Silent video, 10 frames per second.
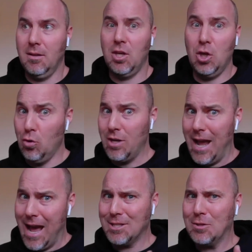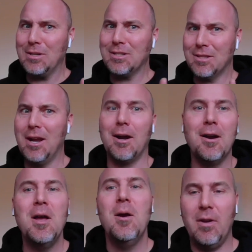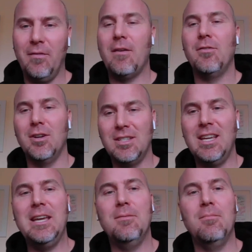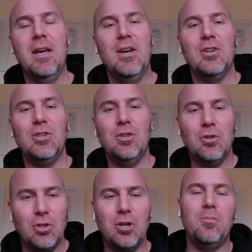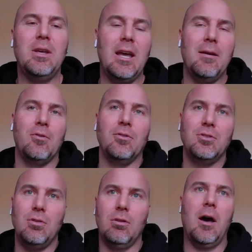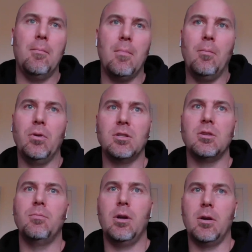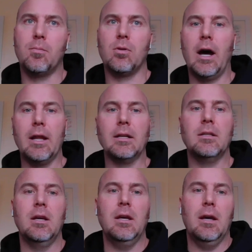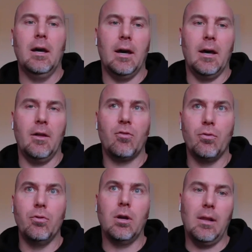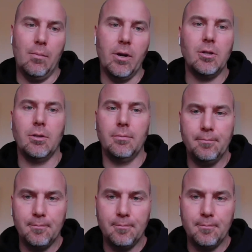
huge asterisk there, but if you have a good team, you should be able to come up with a superior product through collaboration.